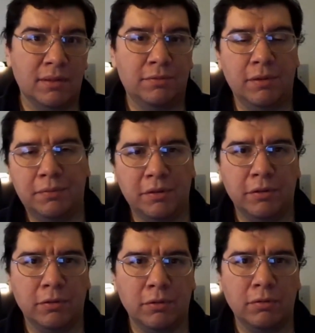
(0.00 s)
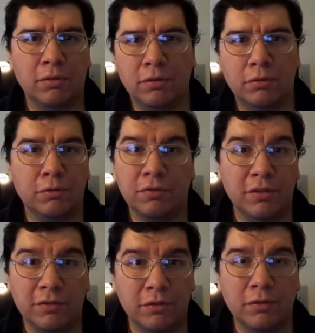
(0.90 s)
the 15 year old older
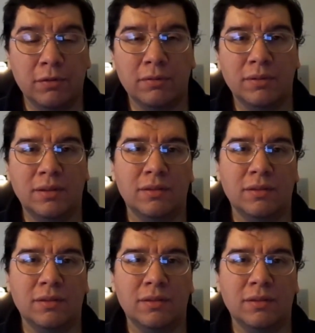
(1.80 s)
sister,